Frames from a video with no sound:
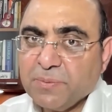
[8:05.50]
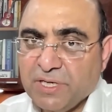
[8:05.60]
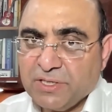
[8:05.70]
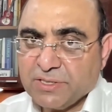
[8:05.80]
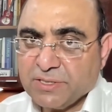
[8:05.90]

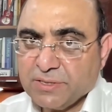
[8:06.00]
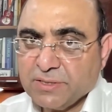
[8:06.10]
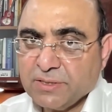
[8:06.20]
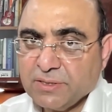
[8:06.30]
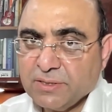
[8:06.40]
means?
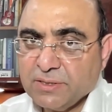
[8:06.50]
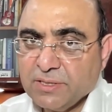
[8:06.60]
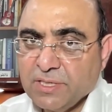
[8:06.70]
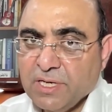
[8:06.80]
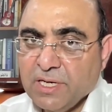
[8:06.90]

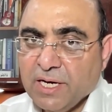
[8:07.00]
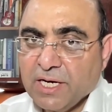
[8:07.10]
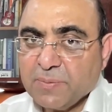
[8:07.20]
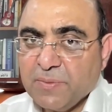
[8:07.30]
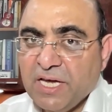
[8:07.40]

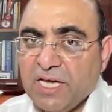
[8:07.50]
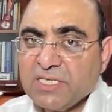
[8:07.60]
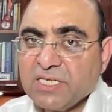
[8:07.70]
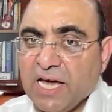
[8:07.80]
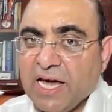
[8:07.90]
It
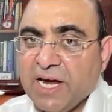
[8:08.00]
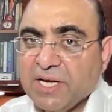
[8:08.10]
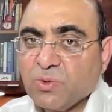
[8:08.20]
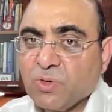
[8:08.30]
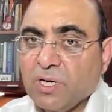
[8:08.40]
means
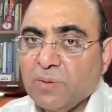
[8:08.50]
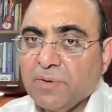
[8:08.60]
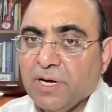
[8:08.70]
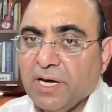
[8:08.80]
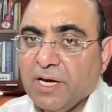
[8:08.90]
aid to
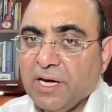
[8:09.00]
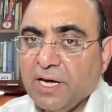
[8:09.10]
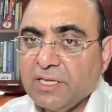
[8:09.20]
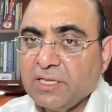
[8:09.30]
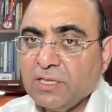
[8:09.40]
come
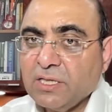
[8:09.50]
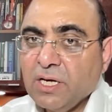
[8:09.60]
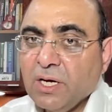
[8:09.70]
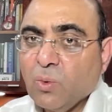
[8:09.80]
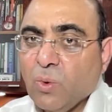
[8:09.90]
in
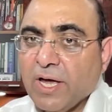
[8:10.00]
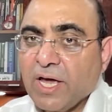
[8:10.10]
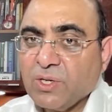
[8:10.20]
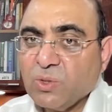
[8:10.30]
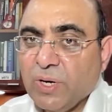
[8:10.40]
via
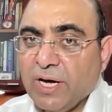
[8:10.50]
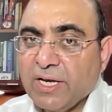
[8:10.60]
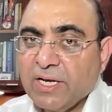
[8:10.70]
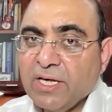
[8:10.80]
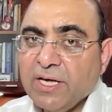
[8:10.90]

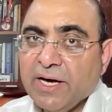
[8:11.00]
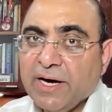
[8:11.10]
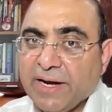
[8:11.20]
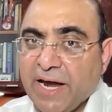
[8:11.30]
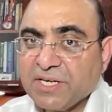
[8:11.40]
UN,
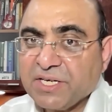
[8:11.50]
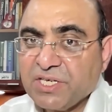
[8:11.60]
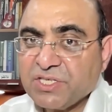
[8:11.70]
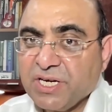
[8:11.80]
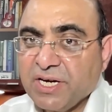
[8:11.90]
Red
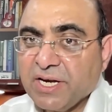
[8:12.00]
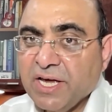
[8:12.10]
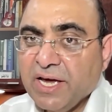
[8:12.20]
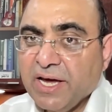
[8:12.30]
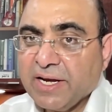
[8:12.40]
Crescent,
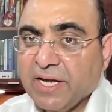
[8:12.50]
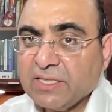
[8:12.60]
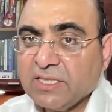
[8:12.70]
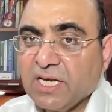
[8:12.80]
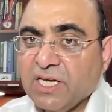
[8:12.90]
and
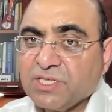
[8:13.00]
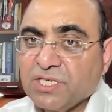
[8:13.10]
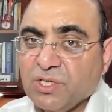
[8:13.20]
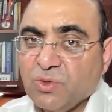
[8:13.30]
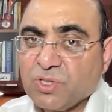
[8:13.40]
other
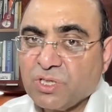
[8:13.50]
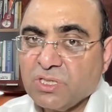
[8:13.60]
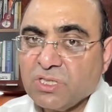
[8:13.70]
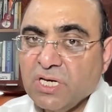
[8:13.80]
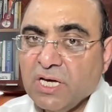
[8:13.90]

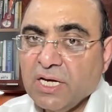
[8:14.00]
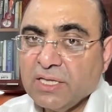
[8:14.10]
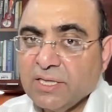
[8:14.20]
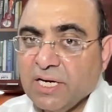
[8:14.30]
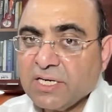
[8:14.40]
institutions
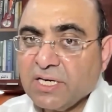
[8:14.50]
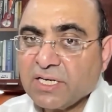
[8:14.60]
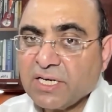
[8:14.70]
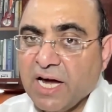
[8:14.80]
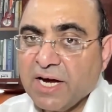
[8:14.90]
not
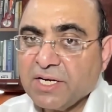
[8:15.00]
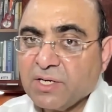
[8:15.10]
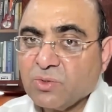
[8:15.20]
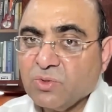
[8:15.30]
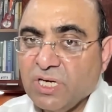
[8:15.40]

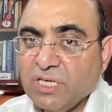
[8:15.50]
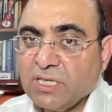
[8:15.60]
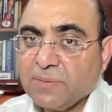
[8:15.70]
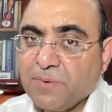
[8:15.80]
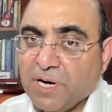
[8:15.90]
tied to
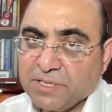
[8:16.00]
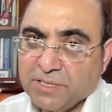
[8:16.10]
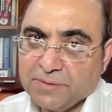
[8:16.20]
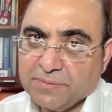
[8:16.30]
either party.